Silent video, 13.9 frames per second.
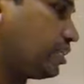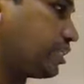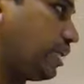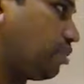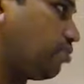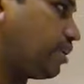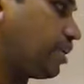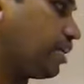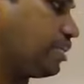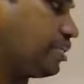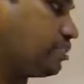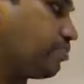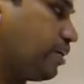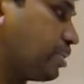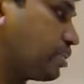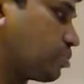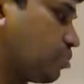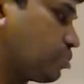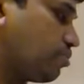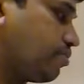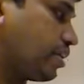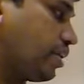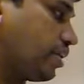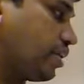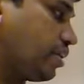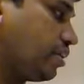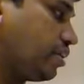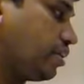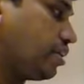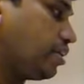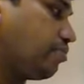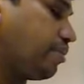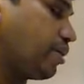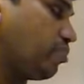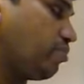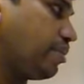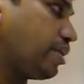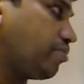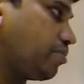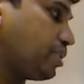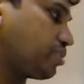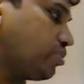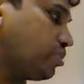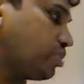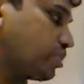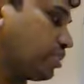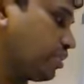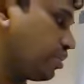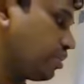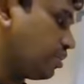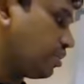Sin omega t is minus cos omega t by omega plus constant.